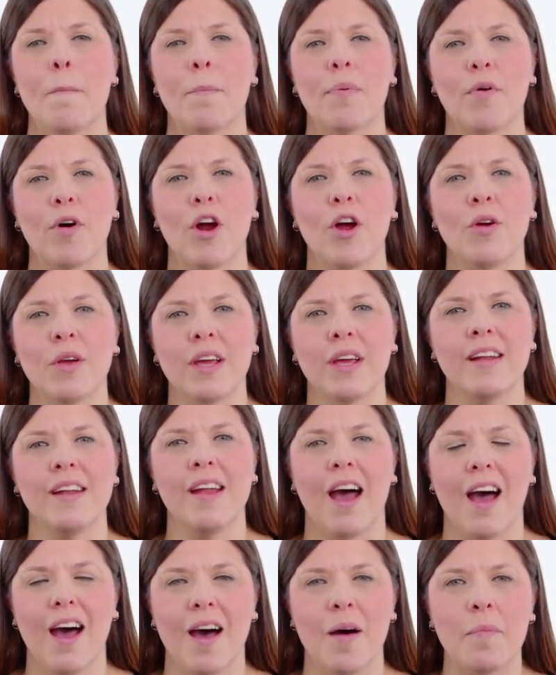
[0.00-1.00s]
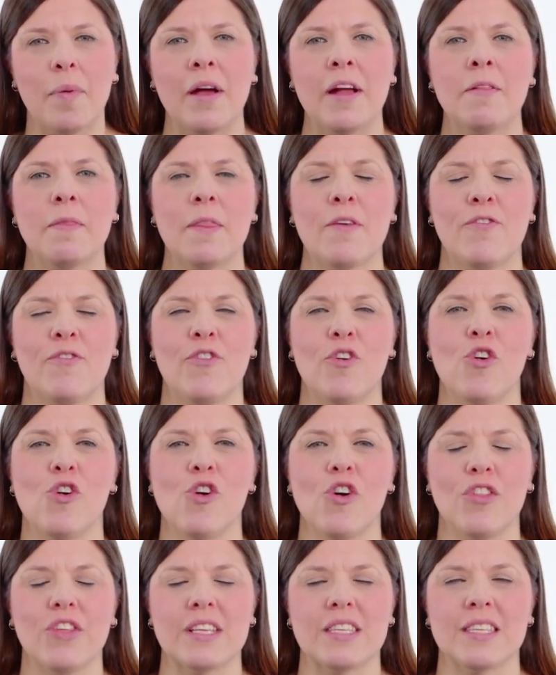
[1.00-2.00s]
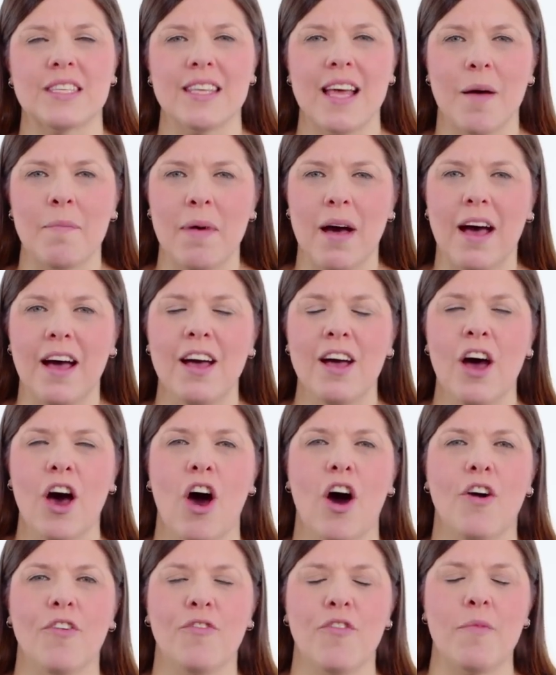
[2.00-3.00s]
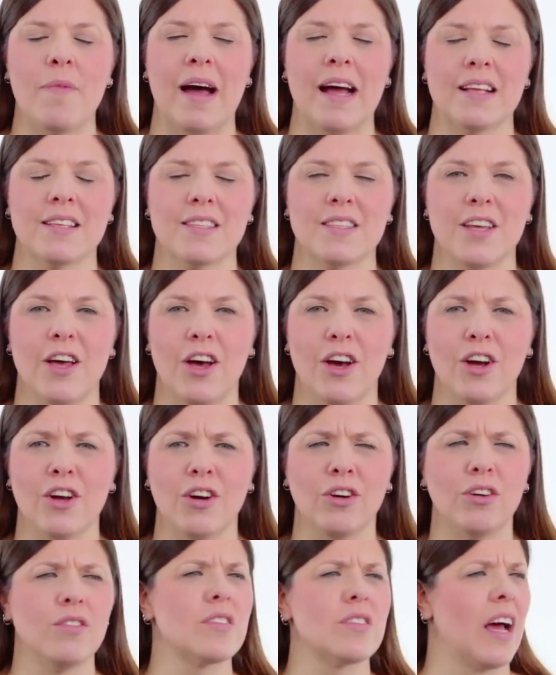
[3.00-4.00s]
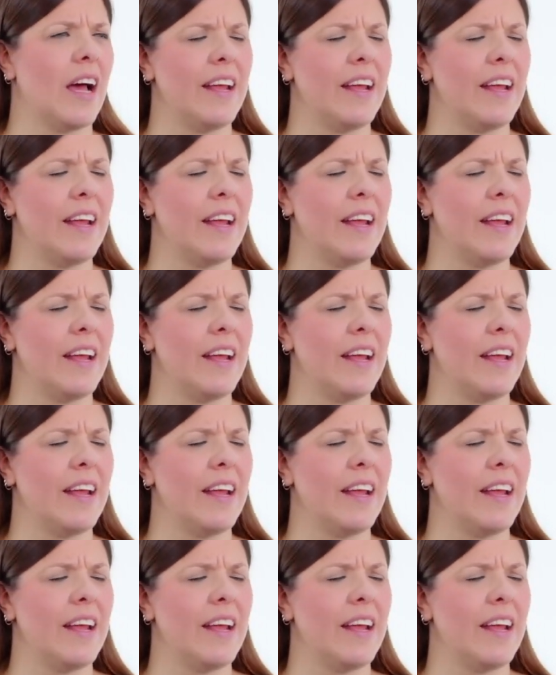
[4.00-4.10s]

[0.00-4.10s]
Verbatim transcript: broken up for the summer or from our circles.